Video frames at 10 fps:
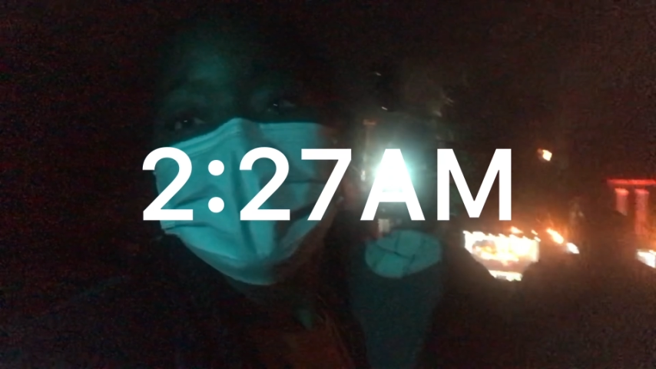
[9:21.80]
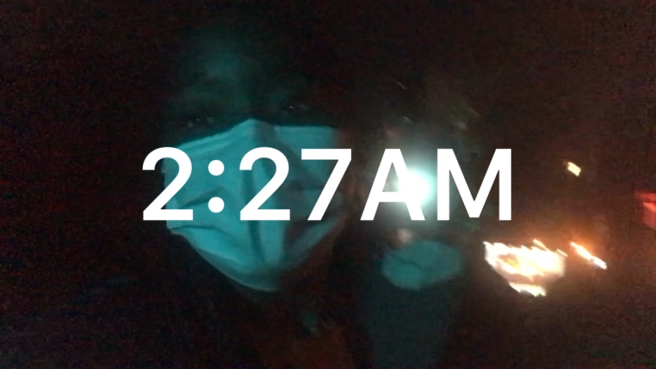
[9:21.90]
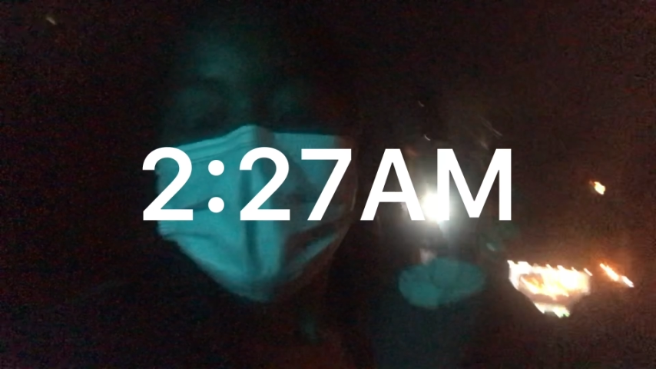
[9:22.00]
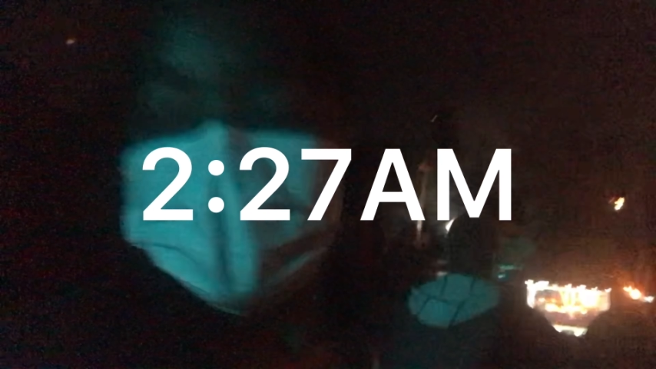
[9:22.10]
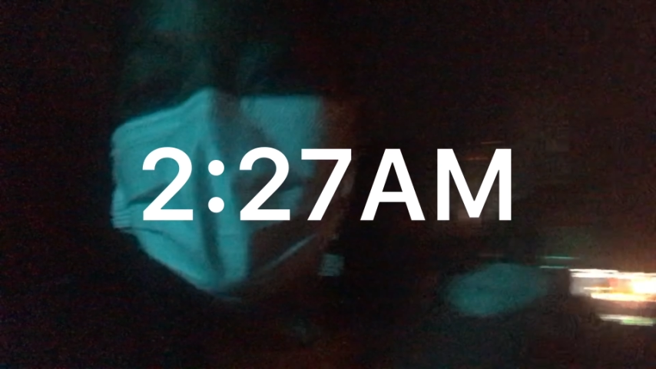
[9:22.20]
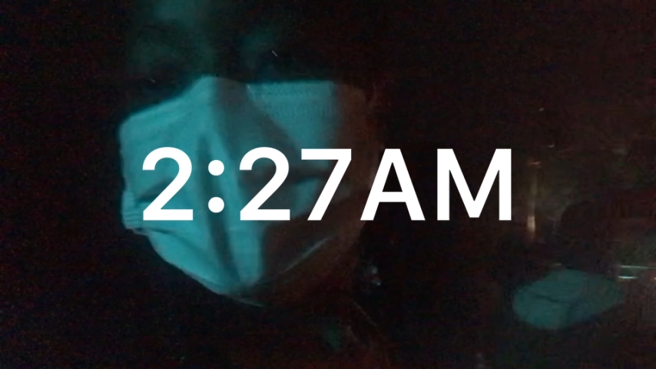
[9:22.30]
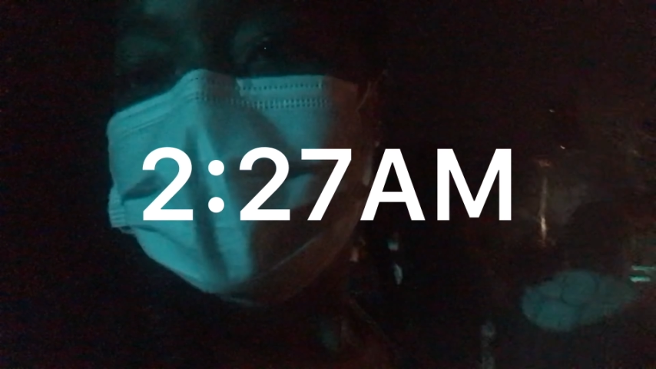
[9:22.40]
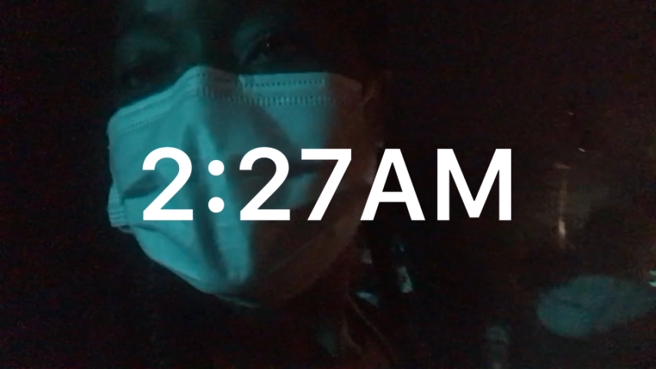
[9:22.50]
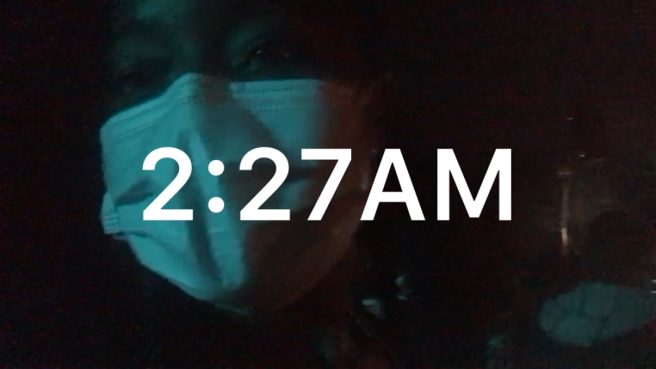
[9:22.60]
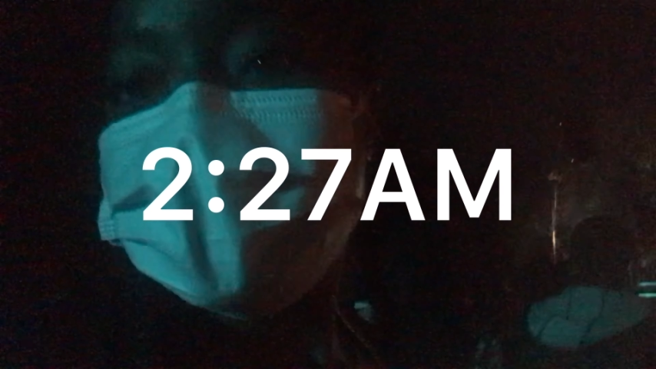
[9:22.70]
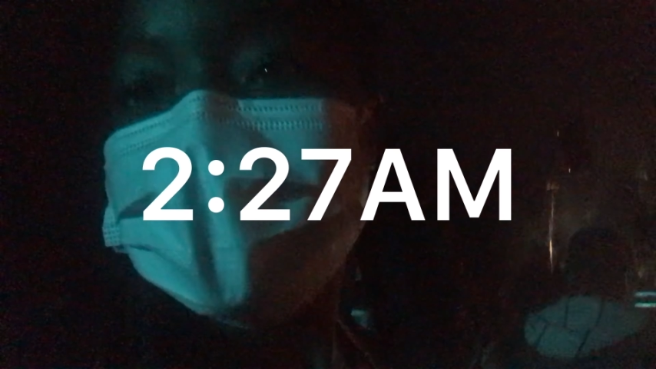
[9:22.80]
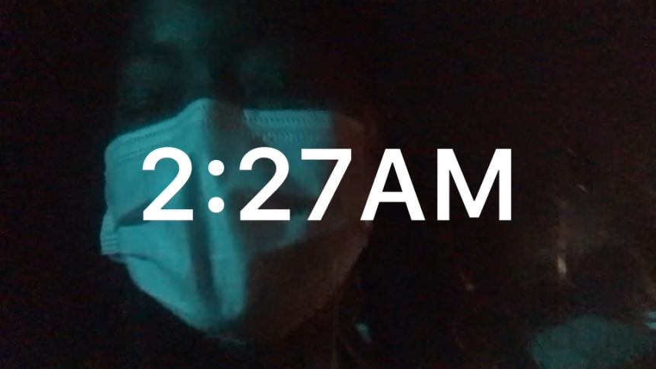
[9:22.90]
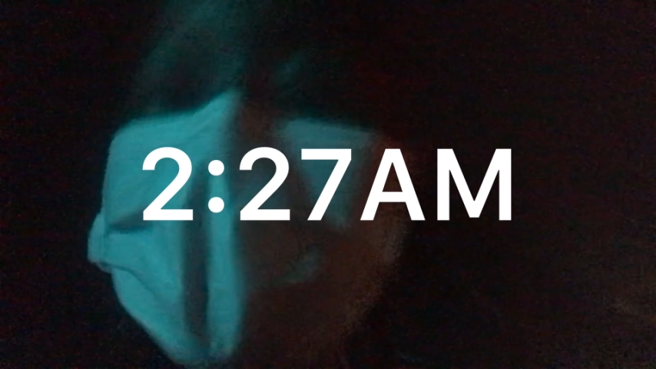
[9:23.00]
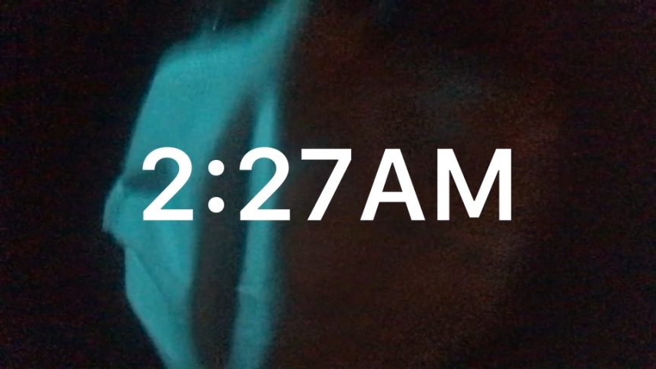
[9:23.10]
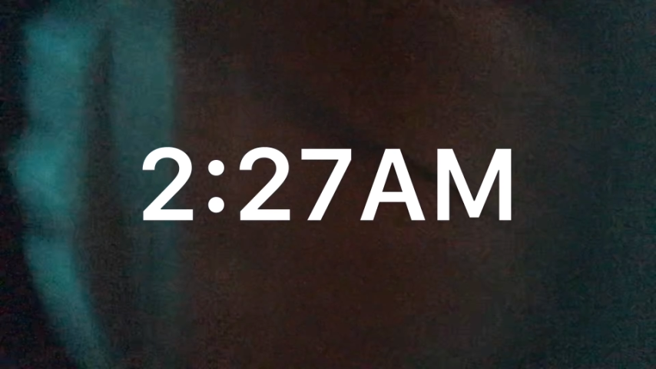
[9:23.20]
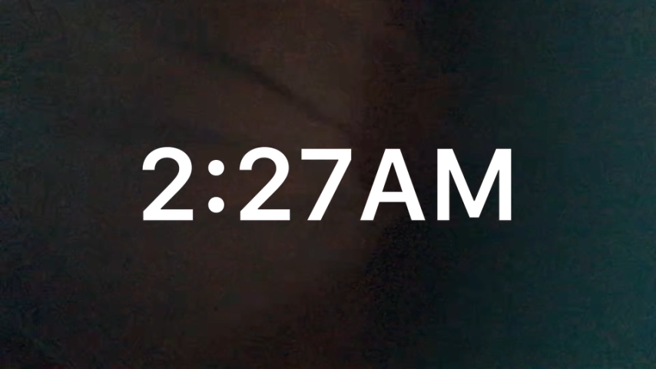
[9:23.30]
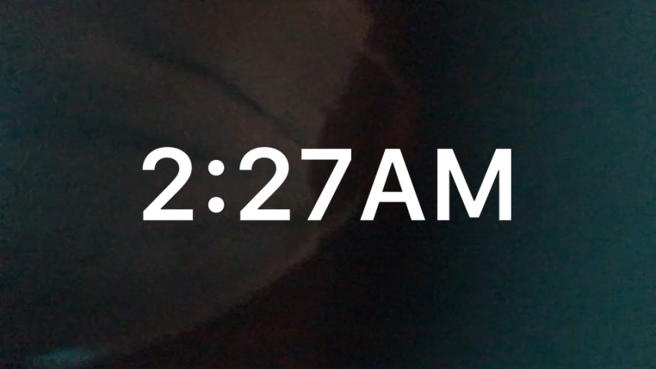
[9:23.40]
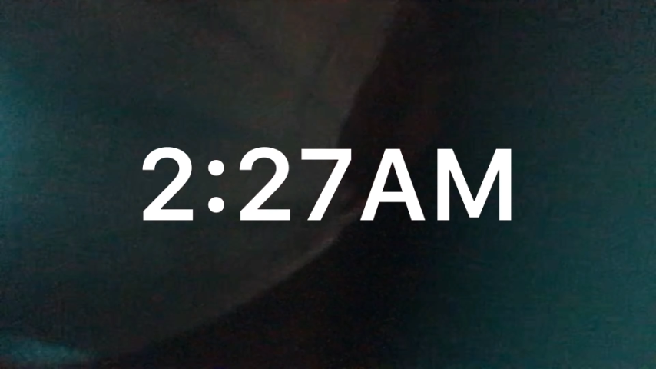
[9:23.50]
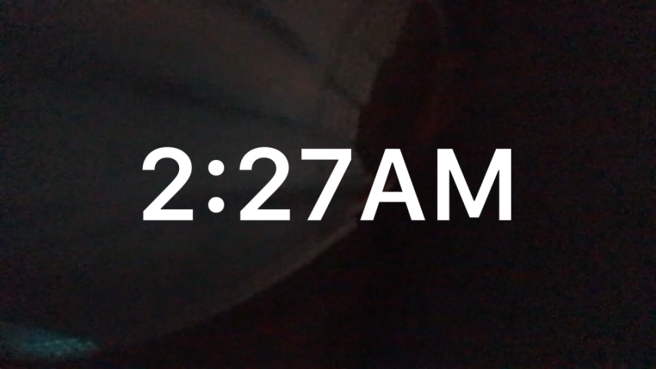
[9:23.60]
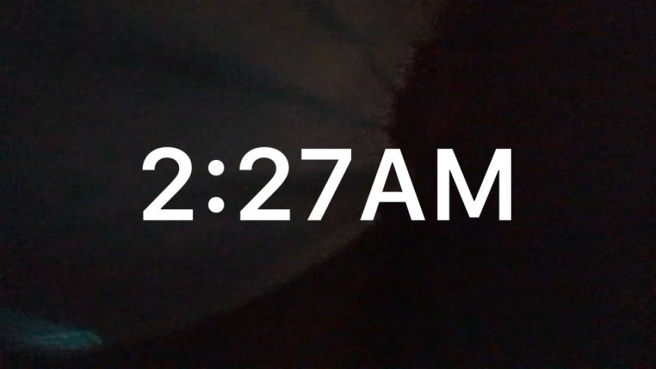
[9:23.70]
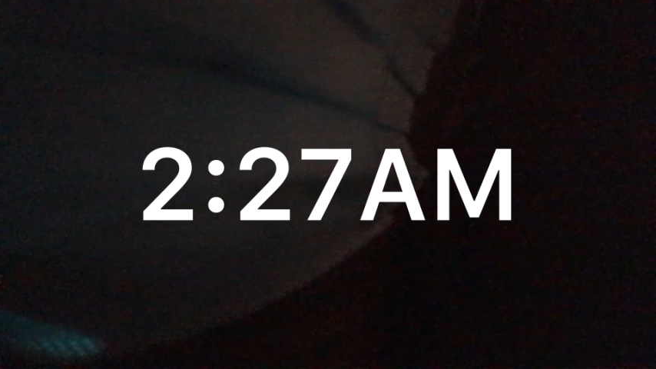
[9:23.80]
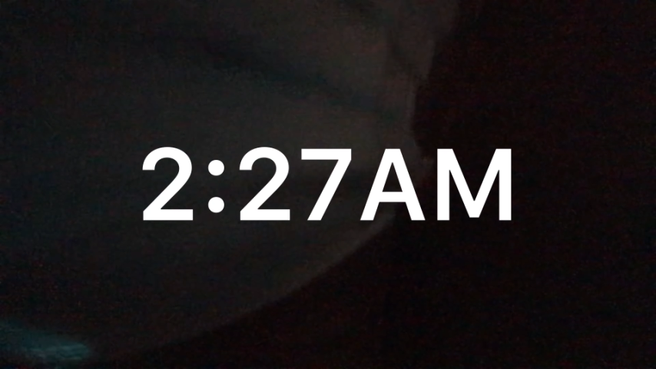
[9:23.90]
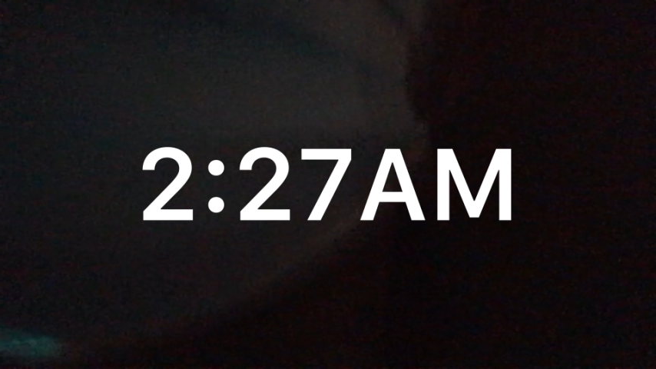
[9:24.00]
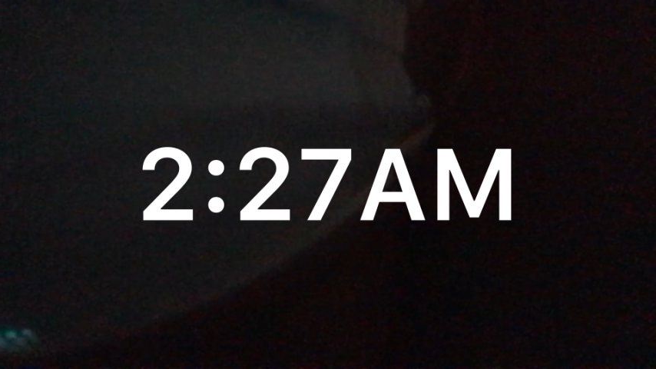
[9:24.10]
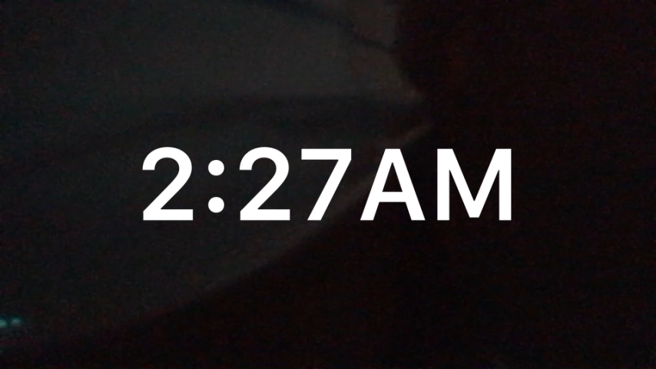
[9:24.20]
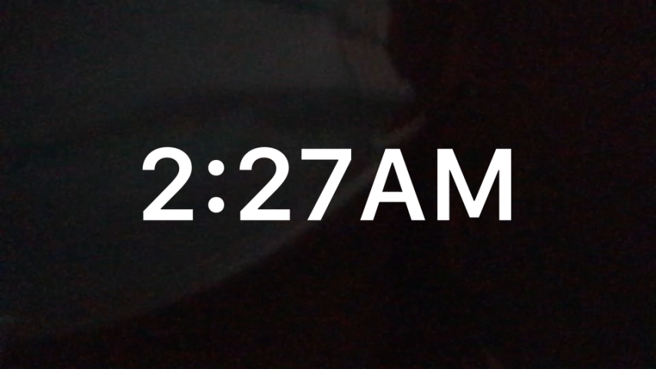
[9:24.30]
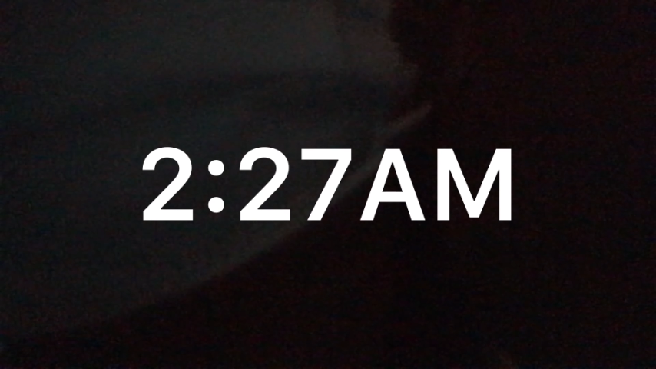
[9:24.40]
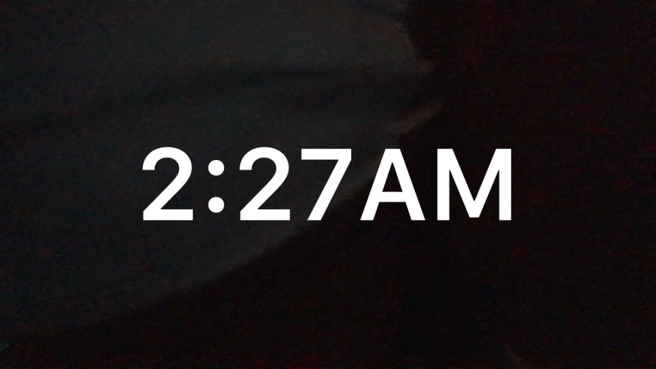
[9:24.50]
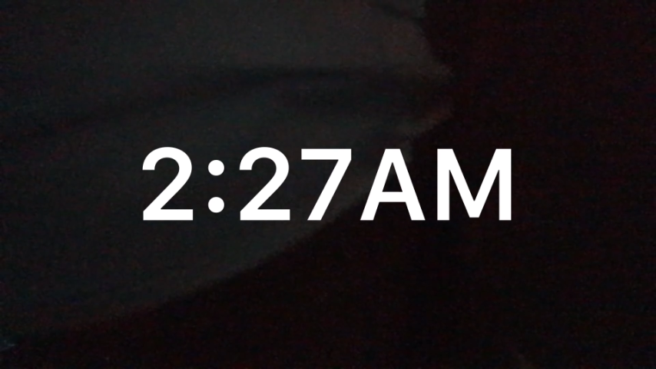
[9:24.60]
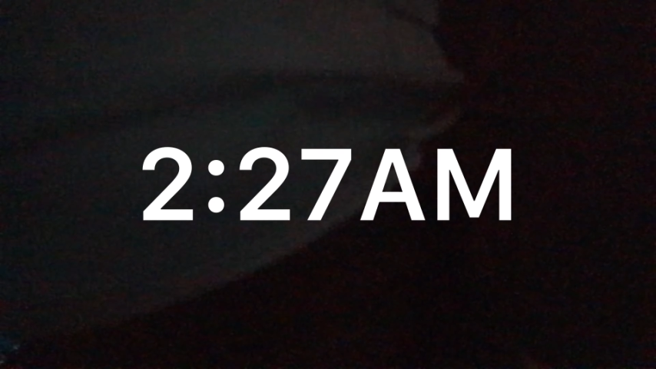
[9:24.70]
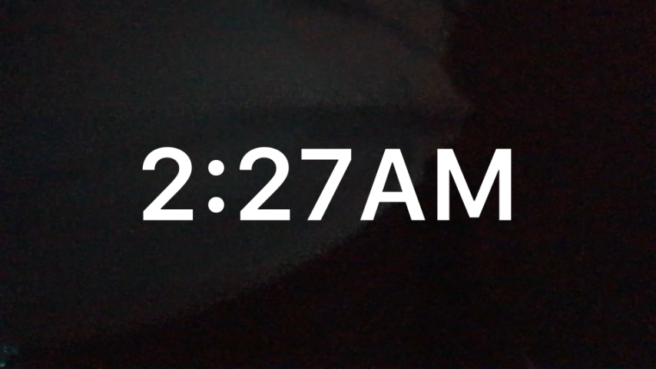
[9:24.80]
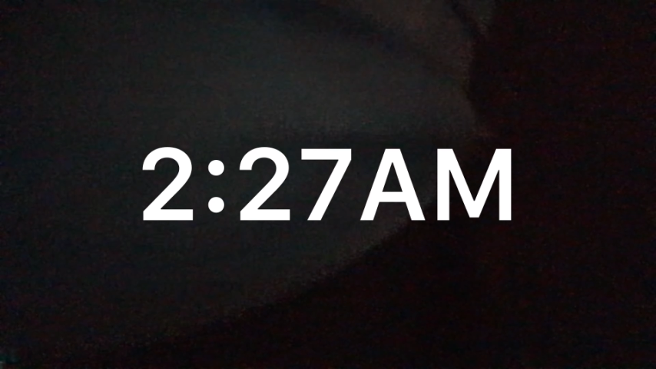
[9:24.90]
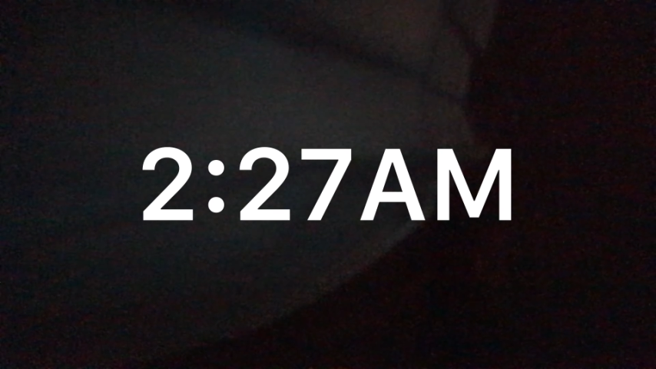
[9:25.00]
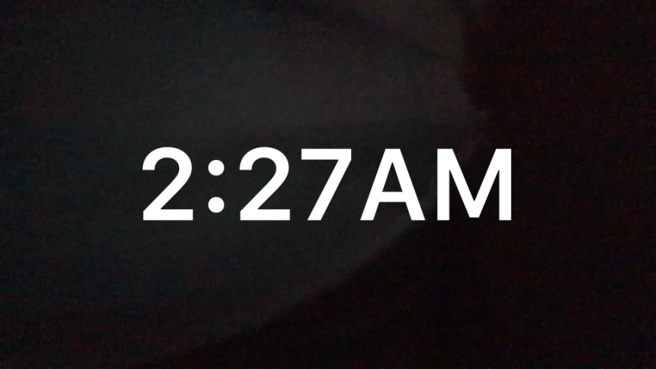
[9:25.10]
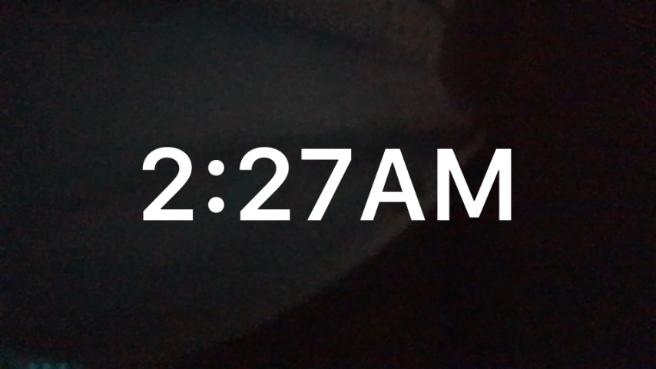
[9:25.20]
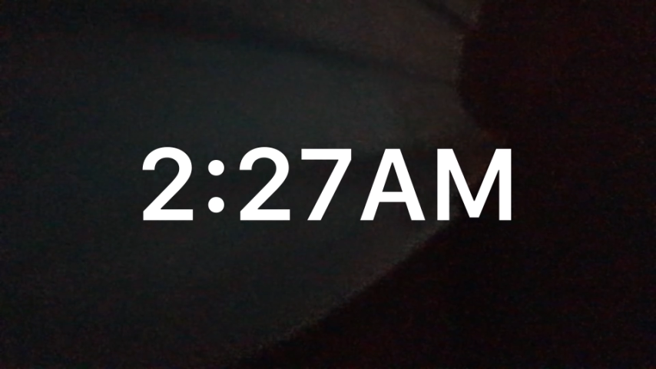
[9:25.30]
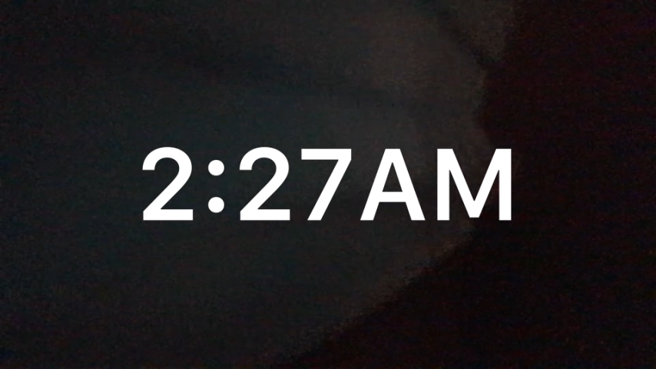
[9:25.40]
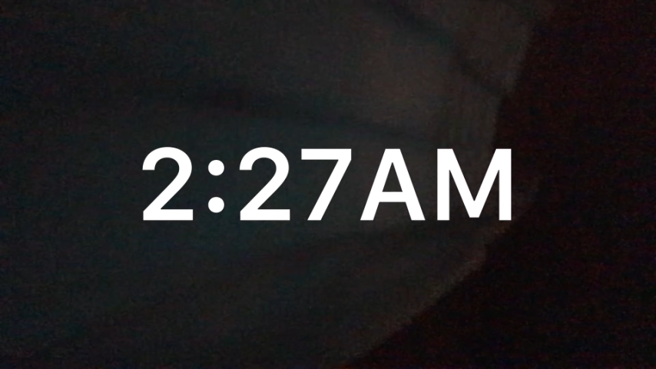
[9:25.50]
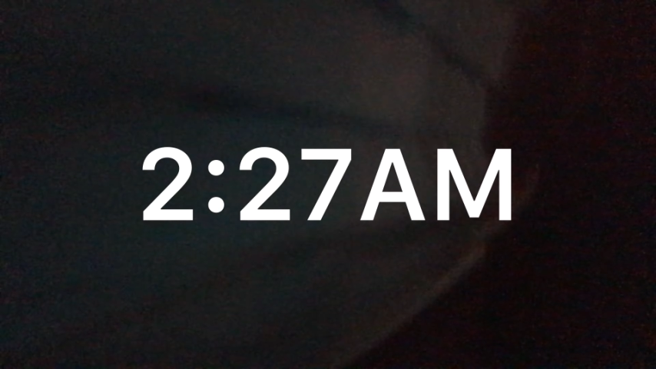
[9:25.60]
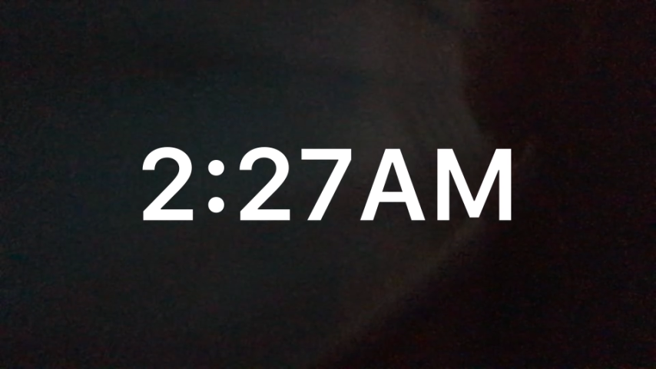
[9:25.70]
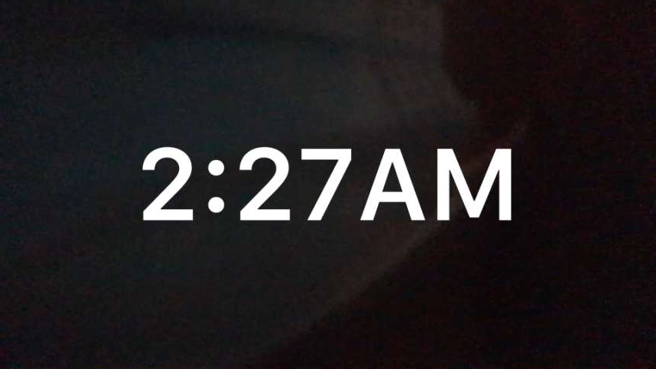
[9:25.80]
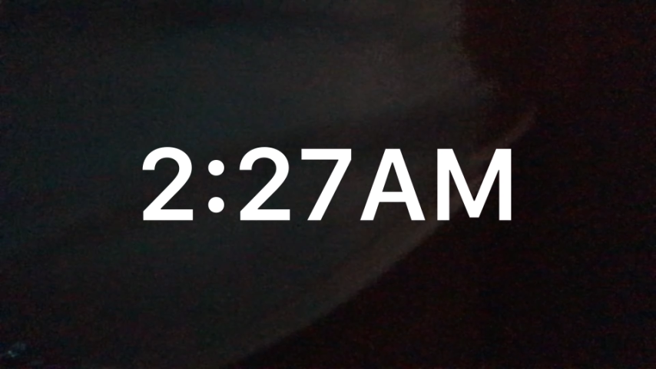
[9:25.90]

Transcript: Nobody's mouth can be seen.